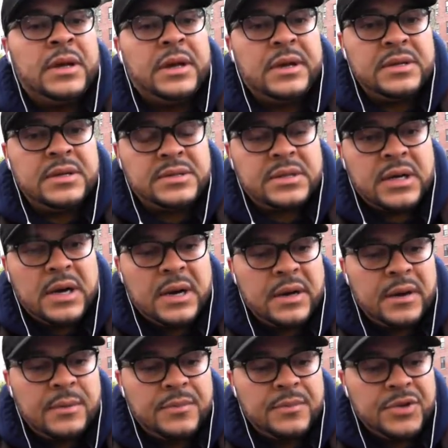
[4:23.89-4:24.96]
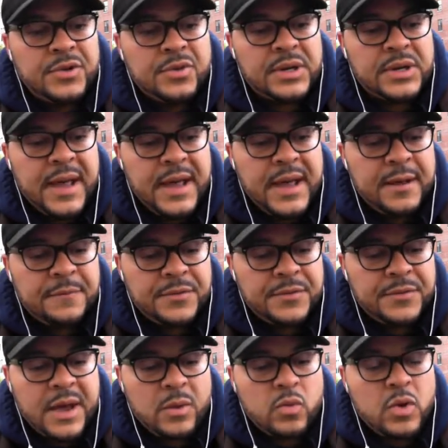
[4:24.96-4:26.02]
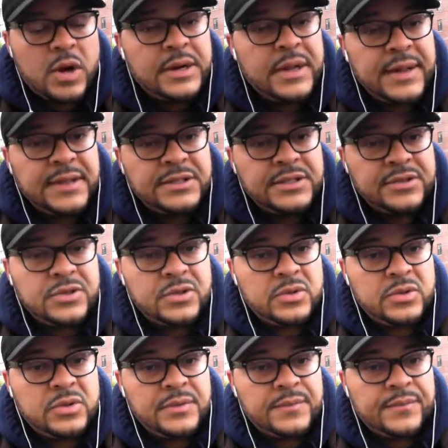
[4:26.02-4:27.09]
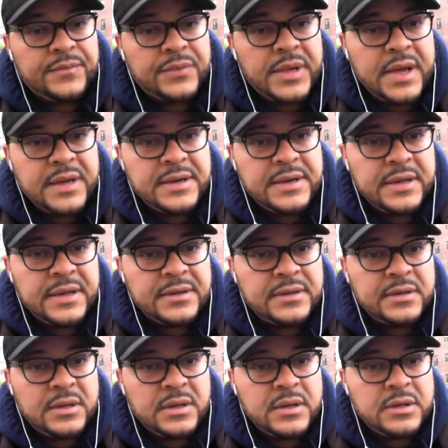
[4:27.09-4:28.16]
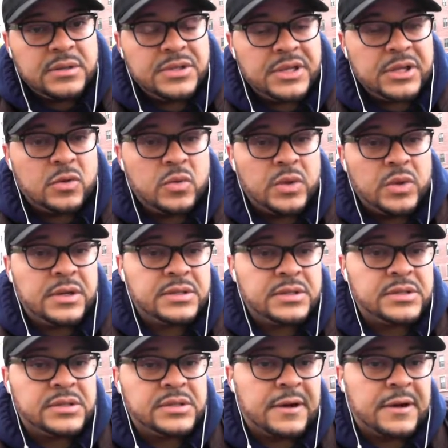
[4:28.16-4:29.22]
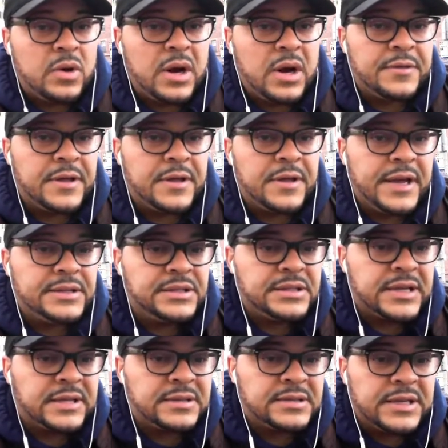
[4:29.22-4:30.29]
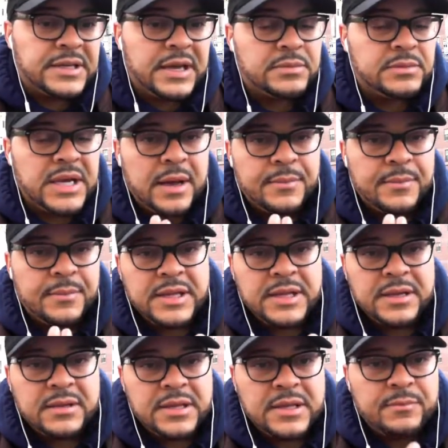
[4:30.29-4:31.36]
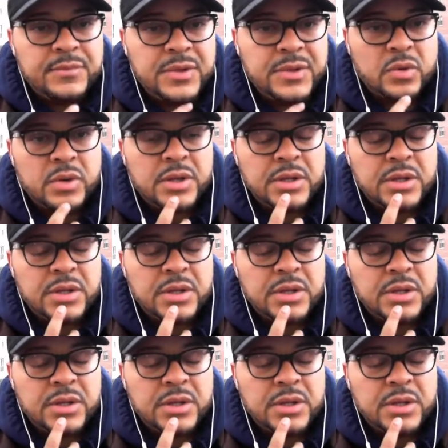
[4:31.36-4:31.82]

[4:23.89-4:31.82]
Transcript: is you could have that one agent do it and then deal with several other agents at the same time and let them do it.